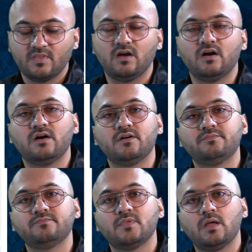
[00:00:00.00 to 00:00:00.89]
uh,
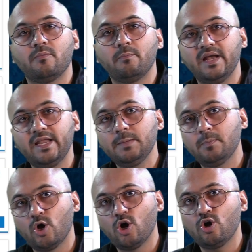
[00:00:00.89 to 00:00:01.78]

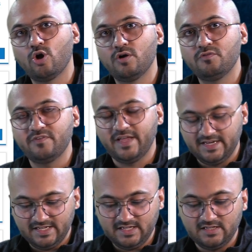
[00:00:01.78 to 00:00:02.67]
building block of
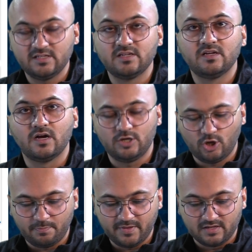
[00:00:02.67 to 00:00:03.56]
any uh,
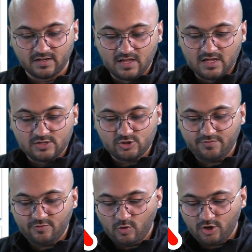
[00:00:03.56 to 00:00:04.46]
topic. So
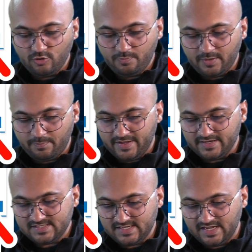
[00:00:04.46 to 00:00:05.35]
if you want to
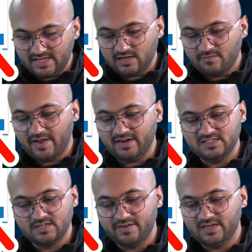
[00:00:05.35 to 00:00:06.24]
prepare, say,
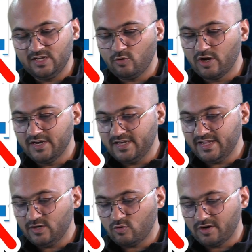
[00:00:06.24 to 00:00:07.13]
factors affecting
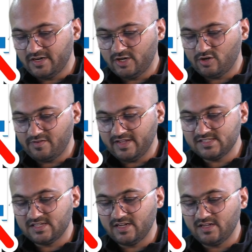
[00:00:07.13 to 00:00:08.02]
quality and quantity of
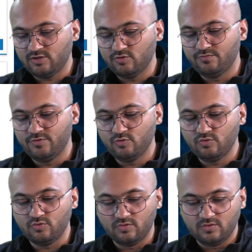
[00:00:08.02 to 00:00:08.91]
X-ray, you
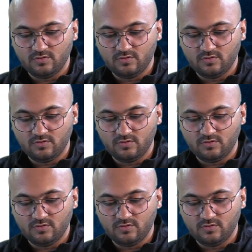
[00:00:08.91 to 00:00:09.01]
view